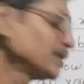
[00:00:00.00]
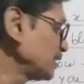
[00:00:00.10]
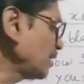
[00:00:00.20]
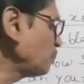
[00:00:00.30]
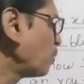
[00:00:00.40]

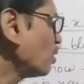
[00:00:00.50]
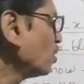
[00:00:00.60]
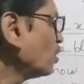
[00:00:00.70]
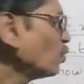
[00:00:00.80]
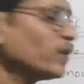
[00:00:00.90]

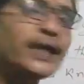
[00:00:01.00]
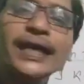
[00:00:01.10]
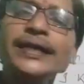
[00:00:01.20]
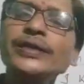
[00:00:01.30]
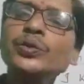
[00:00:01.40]
Therefore, we
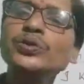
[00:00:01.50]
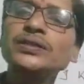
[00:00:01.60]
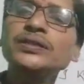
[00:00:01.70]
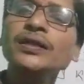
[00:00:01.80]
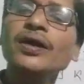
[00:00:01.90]
can use